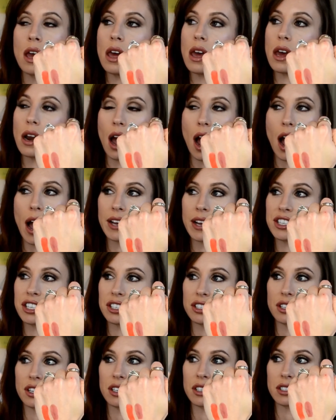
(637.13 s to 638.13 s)
and I
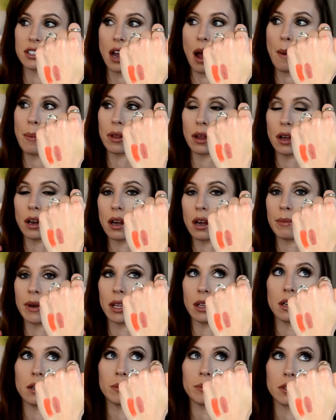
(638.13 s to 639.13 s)
just couldn't stop looking at
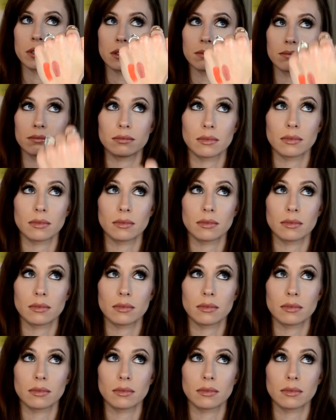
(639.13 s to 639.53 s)
my lips.